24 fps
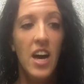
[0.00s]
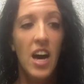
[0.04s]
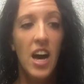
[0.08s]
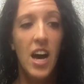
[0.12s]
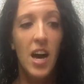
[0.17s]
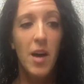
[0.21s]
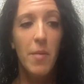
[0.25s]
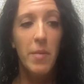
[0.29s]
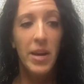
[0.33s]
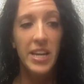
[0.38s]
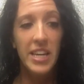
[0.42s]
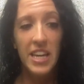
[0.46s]

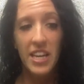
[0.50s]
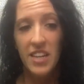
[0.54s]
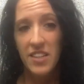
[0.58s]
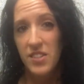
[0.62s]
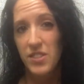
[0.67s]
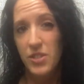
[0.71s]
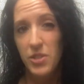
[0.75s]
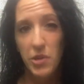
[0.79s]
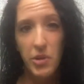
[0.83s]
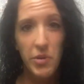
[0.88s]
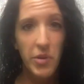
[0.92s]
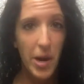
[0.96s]
My
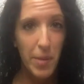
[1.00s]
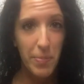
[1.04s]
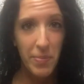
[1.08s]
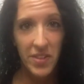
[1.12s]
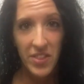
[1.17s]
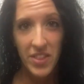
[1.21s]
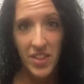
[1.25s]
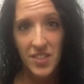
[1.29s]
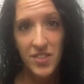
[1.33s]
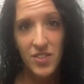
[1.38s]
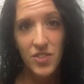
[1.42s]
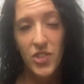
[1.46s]
kids grew up
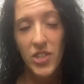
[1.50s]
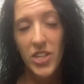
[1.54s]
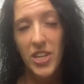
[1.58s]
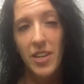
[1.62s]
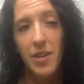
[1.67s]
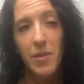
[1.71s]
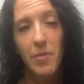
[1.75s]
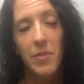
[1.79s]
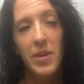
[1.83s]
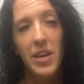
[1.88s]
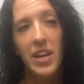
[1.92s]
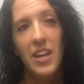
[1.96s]
in this
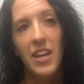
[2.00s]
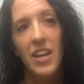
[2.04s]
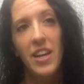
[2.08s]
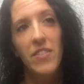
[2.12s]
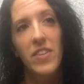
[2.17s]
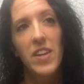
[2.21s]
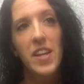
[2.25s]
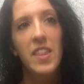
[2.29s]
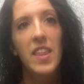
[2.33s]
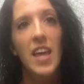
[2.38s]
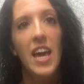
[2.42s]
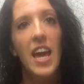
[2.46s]
gym and
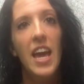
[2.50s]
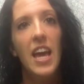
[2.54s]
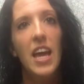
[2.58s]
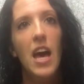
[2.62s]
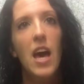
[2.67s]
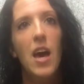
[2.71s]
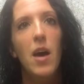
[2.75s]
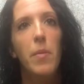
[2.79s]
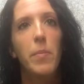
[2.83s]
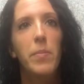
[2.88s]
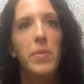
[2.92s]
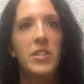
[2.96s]
everything,
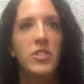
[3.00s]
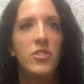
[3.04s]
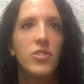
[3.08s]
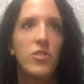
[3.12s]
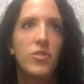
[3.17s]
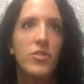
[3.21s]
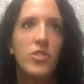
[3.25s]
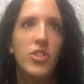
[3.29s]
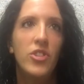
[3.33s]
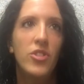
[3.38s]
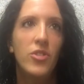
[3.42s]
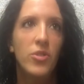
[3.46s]
but
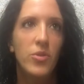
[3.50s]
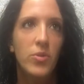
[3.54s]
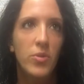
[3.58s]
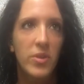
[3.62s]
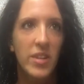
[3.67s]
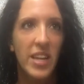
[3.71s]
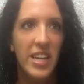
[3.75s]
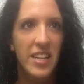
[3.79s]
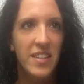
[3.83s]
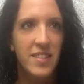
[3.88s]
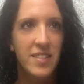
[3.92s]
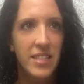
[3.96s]
due to
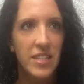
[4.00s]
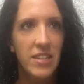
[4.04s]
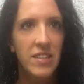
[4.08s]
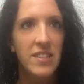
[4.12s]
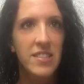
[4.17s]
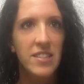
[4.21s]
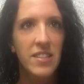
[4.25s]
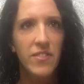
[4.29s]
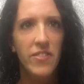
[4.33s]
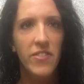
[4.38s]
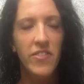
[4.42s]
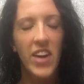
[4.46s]
like a
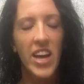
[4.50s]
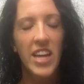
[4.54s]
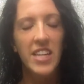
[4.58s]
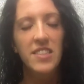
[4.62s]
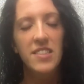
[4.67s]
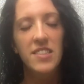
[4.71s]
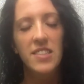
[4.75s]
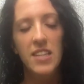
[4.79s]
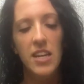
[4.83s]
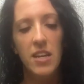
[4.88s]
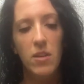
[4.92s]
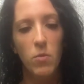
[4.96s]
series of
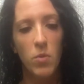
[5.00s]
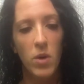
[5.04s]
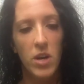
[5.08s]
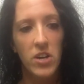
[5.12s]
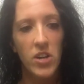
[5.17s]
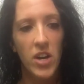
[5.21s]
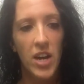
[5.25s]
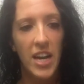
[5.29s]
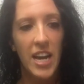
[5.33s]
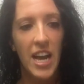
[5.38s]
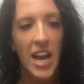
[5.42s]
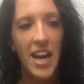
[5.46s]
events and
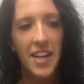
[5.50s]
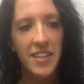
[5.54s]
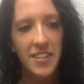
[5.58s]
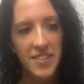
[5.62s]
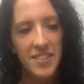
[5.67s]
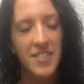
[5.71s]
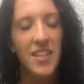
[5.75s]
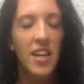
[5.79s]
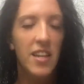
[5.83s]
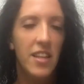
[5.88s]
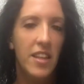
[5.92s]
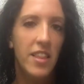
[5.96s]
whatnot, I
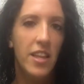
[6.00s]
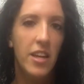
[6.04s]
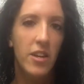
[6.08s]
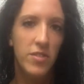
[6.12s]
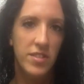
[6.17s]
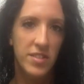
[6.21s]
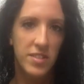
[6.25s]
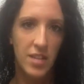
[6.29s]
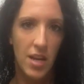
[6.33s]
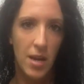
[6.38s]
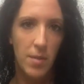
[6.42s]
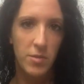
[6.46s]
decided that it
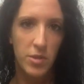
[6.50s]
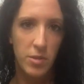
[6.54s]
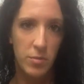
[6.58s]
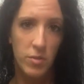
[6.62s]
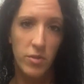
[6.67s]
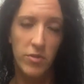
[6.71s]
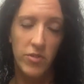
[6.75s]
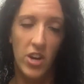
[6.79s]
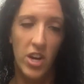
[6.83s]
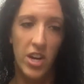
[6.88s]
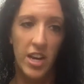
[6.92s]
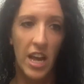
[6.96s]
was time to
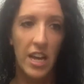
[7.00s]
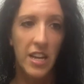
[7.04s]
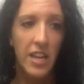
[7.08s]
move on.